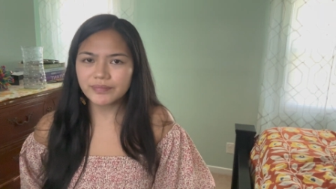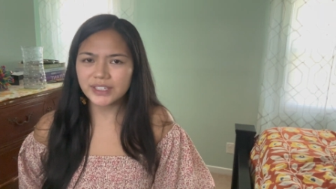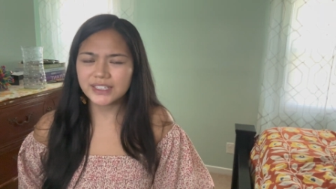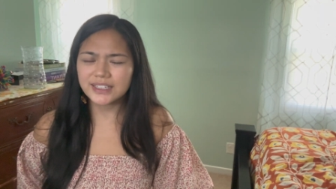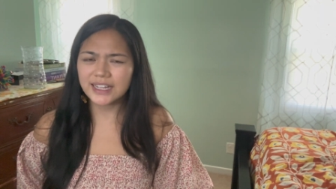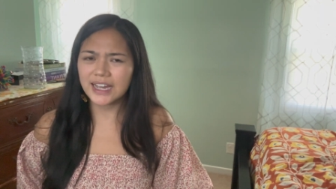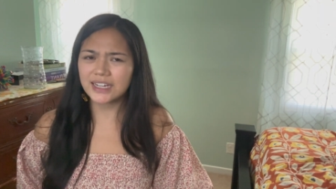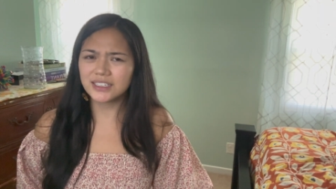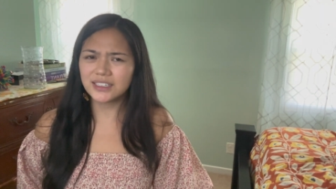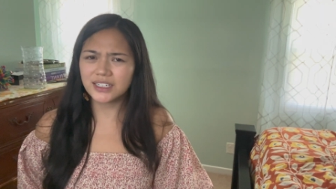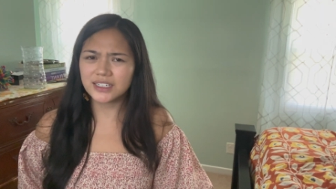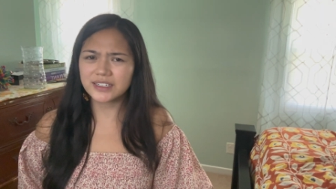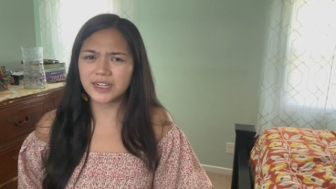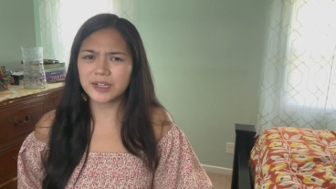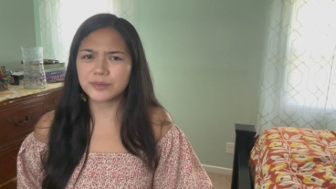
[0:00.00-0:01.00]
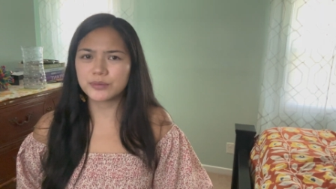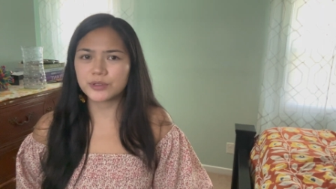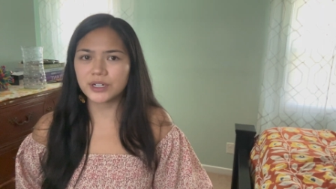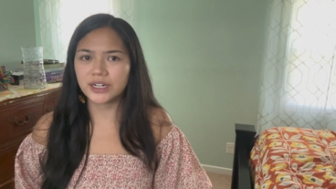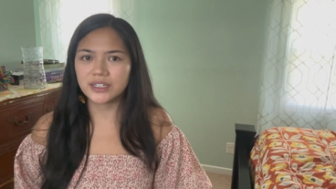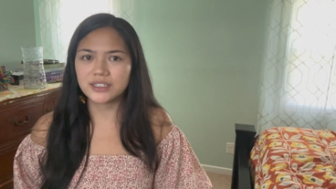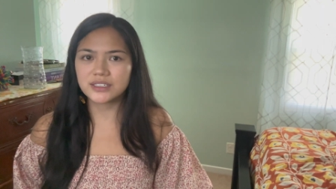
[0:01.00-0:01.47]
And they had a lot of name
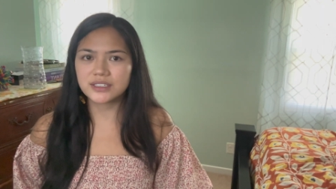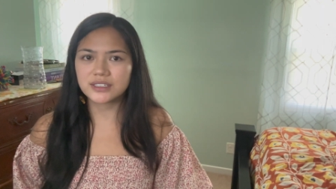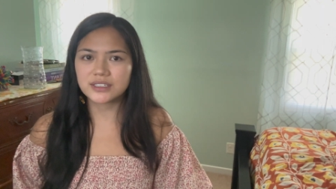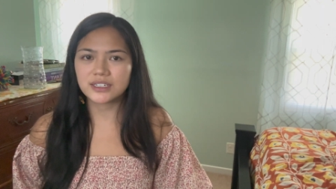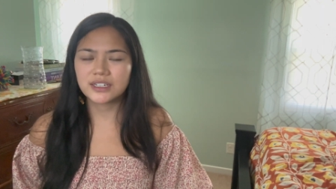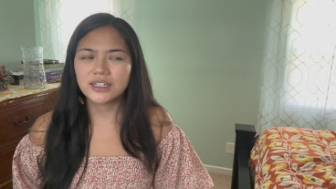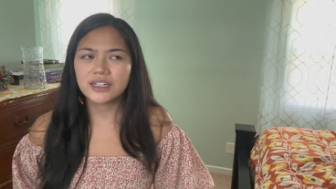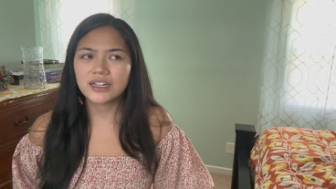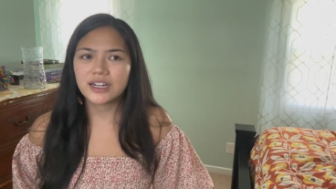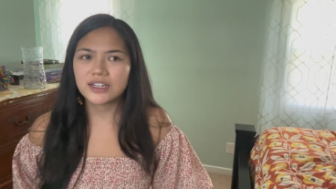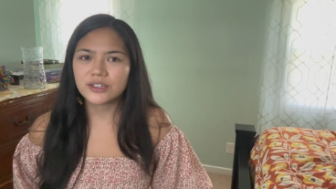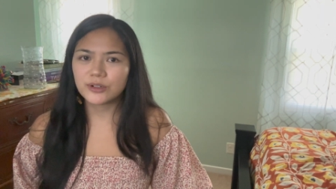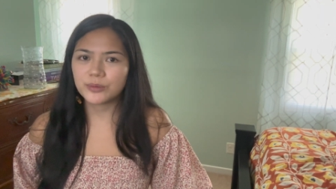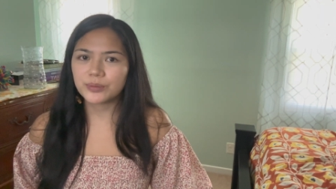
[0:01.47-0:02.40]
brands. I know